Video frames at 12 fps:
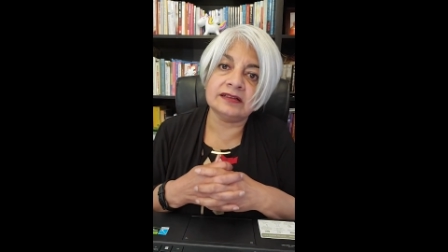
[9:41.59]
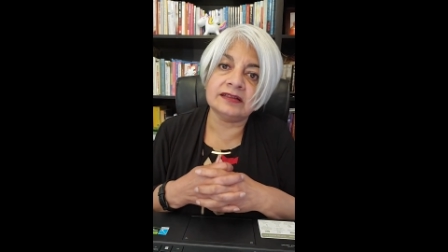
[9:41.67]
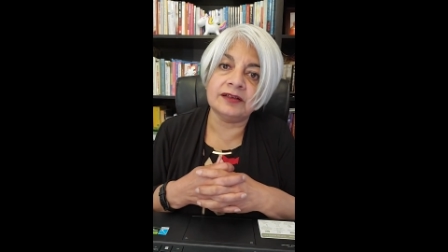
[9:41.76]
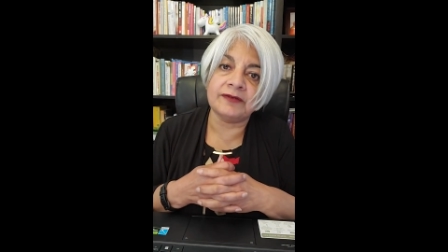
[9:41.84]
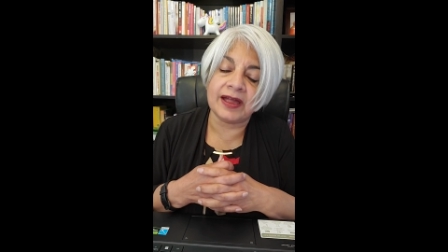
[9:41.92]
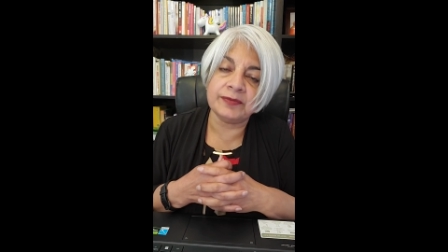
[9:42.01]

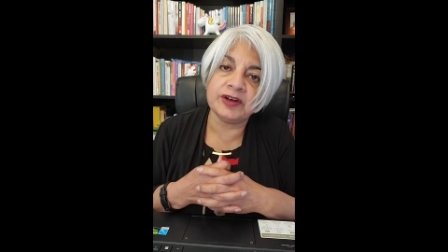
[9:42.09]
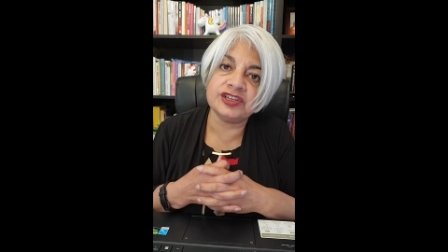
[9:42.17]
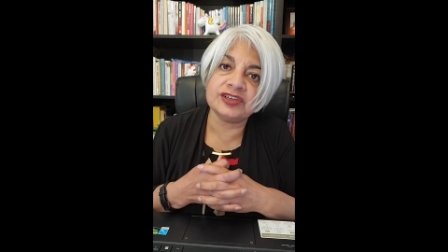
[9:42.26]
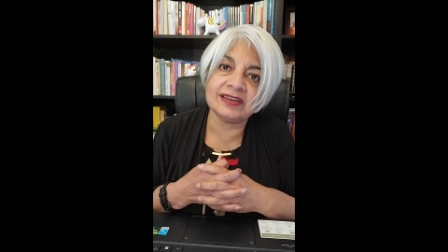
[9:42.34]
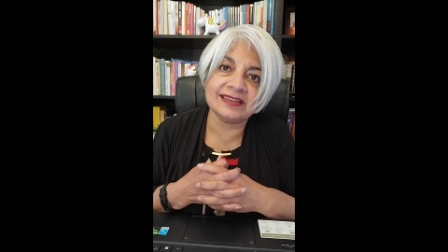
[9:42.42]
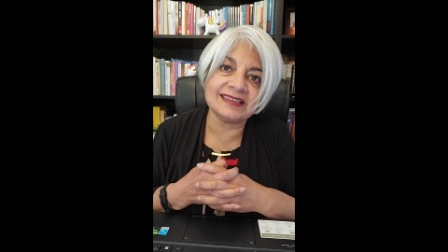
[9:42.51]
the
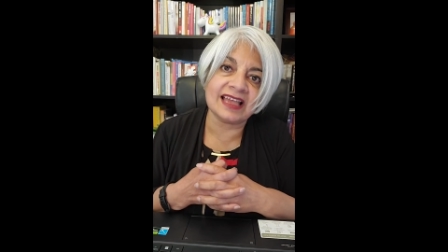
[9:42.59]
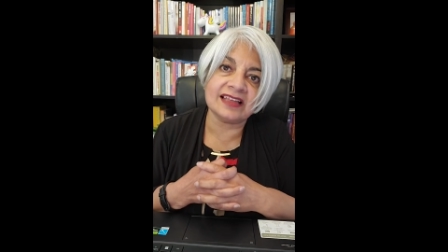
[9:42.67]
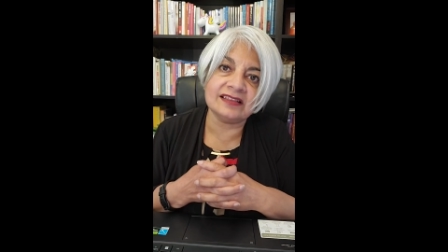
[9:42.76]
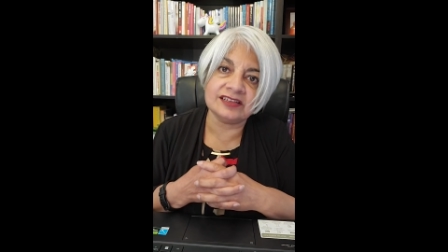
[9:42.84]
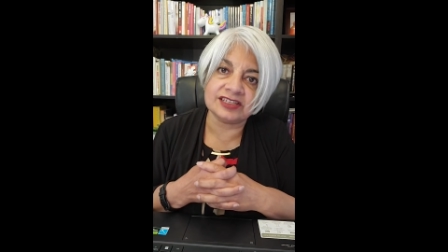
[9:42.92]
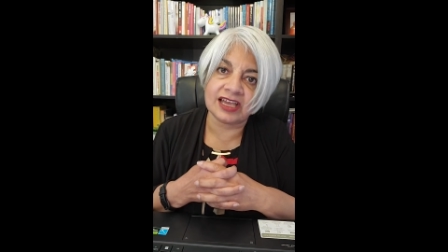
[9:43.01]
vibration
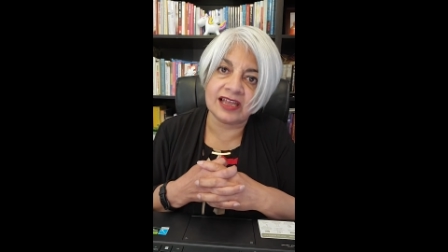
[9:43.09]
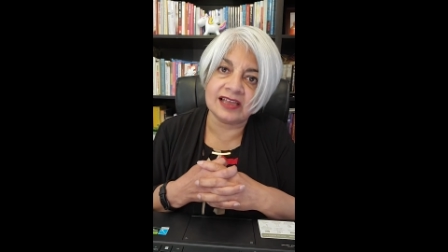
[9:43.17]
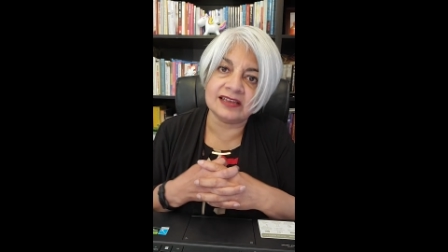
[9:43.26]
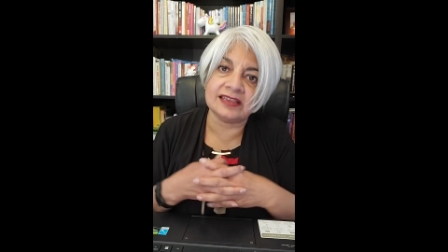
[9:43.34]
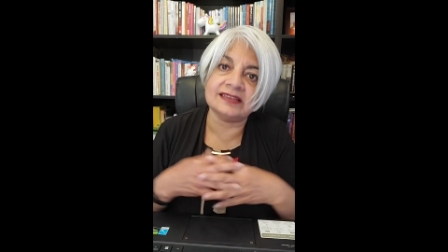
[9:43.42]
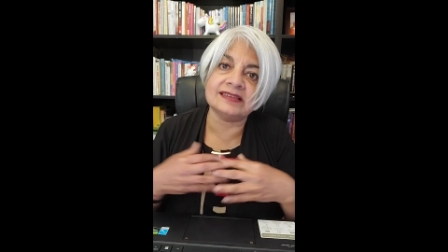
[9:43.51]
inside the
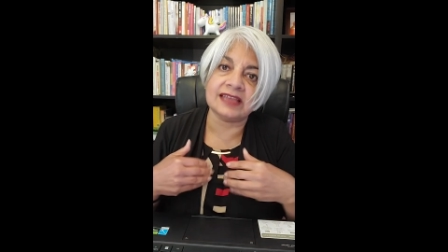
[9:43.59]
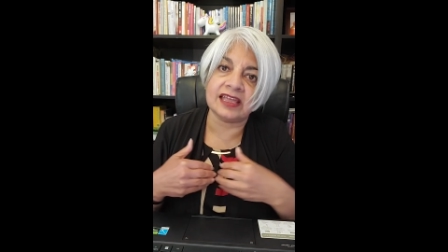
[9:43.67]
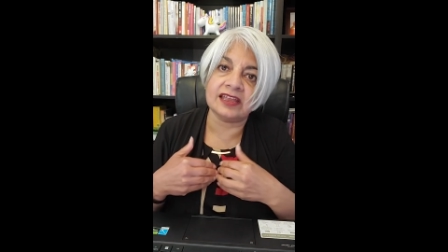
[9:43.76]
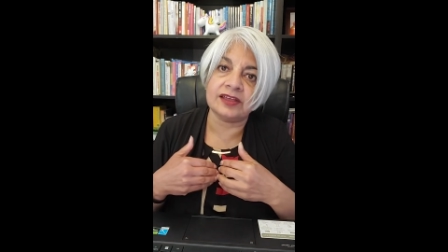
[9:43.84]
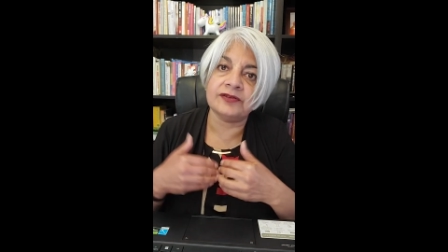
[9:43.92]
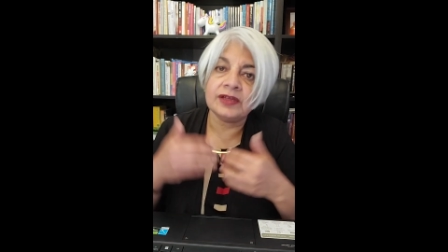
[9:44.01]
child is negative.